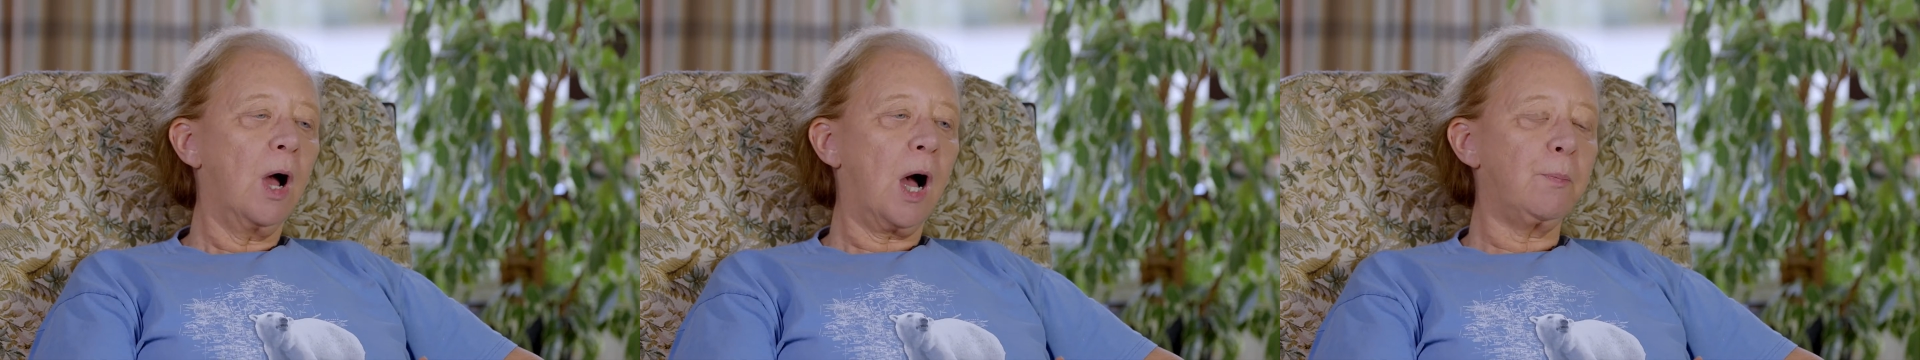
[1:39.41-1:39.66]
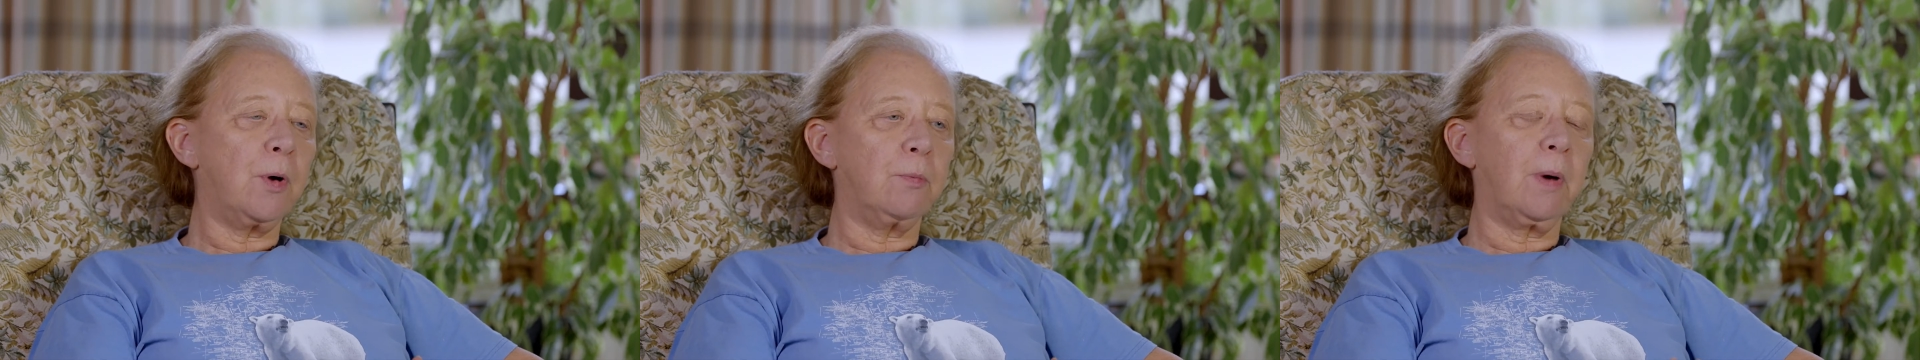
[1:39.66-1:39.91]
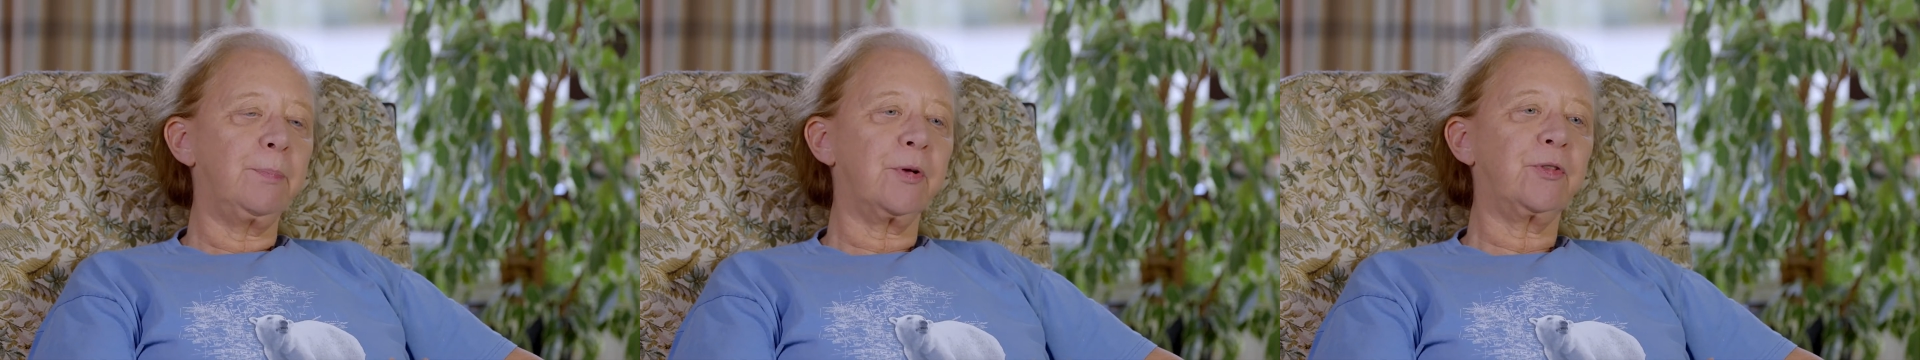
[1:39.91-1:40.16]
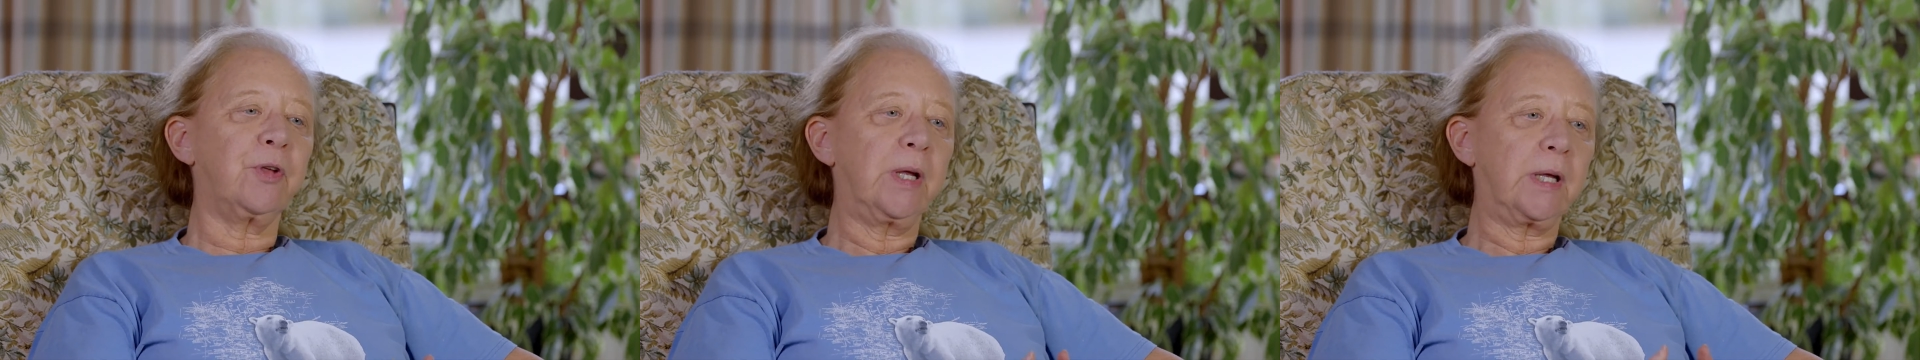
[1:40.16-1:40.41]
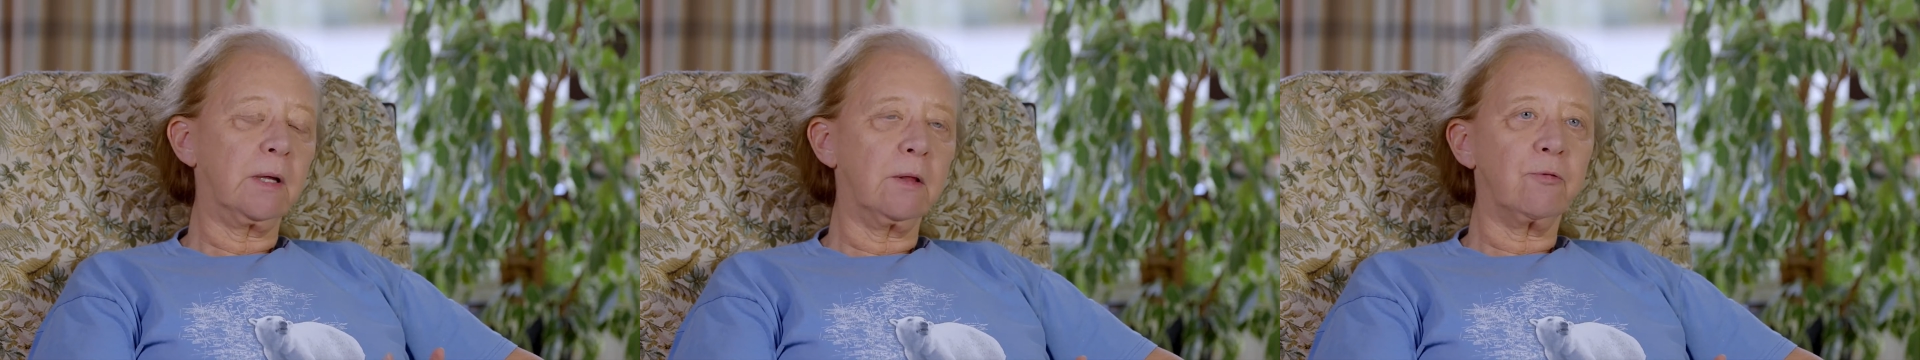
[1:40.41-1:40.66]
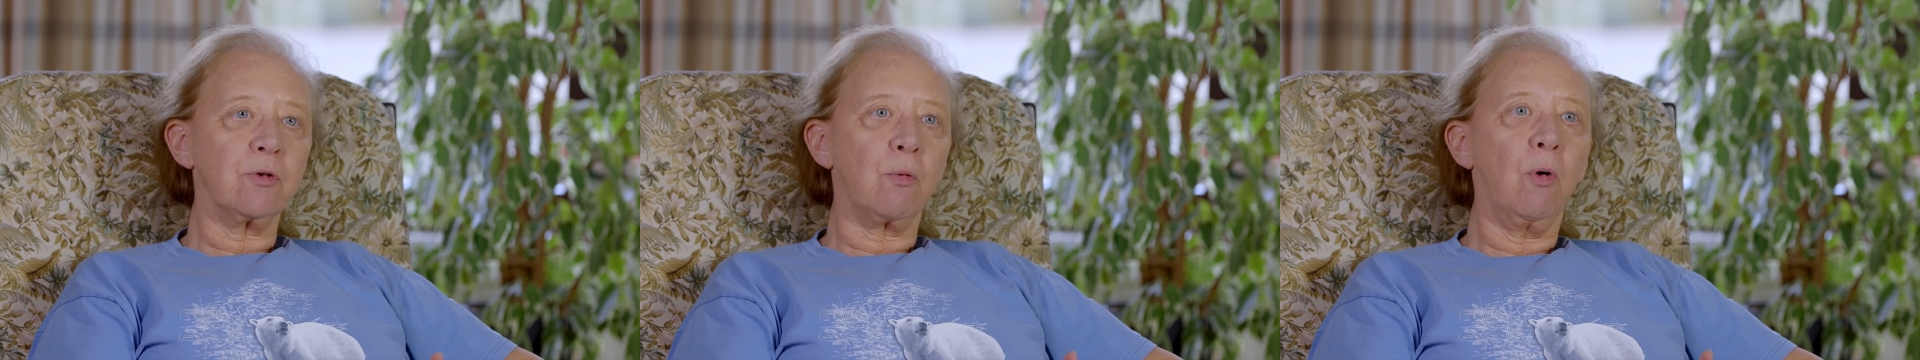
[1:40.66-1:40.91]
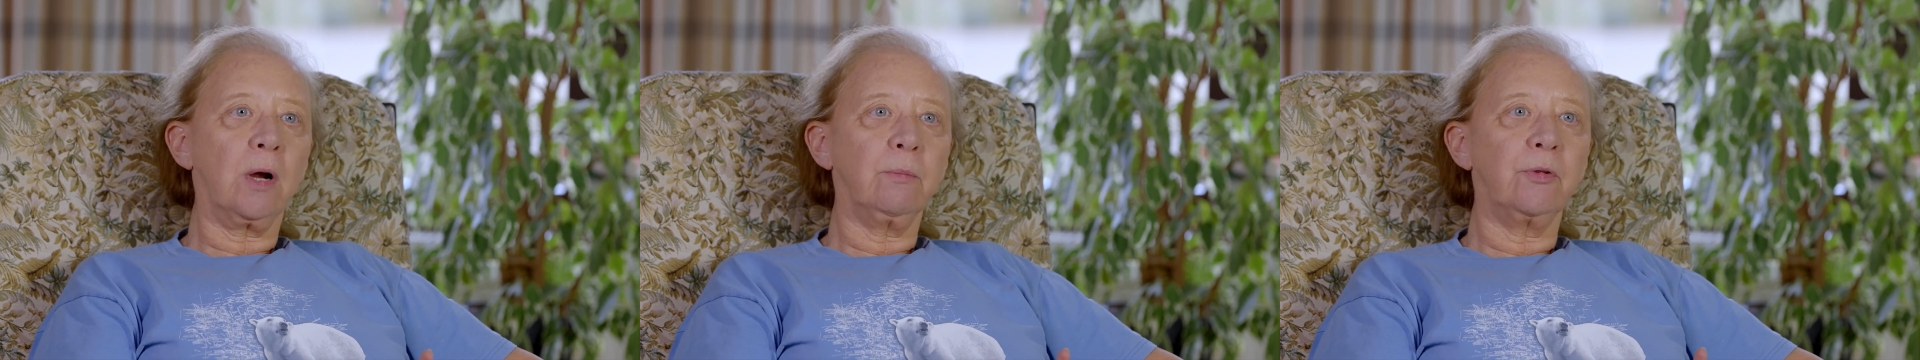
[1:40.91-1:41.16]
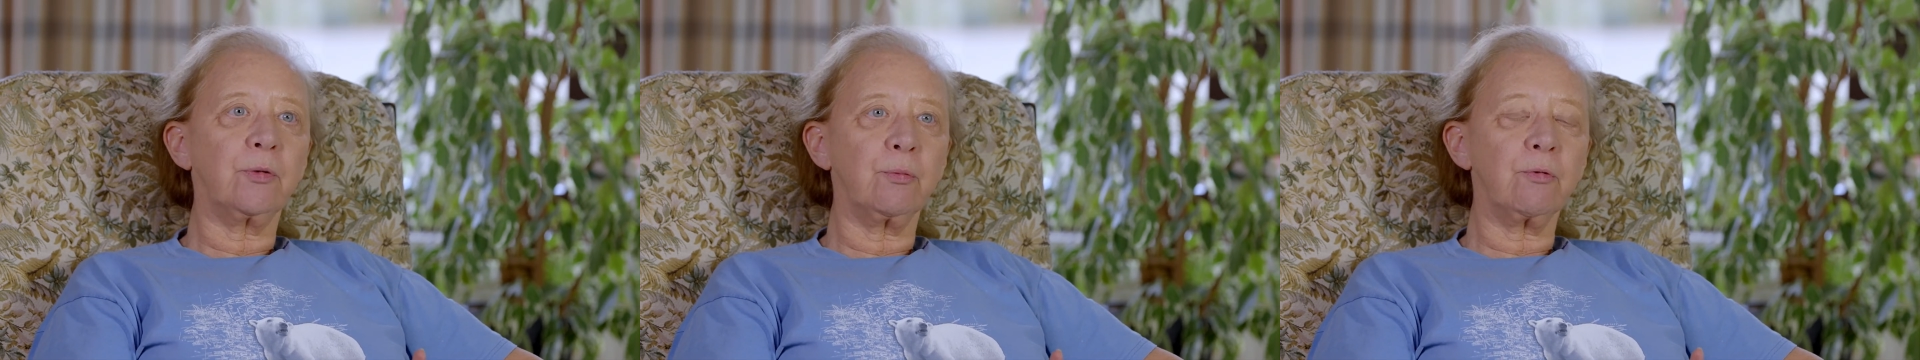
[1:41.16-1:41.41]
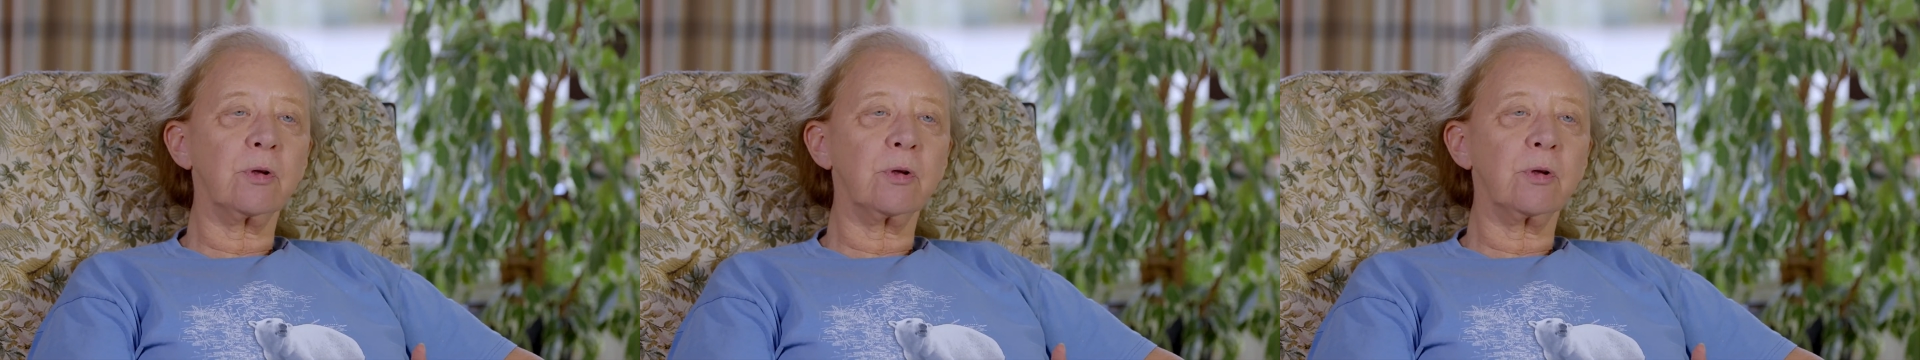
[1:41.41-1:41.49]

about my particular requirements with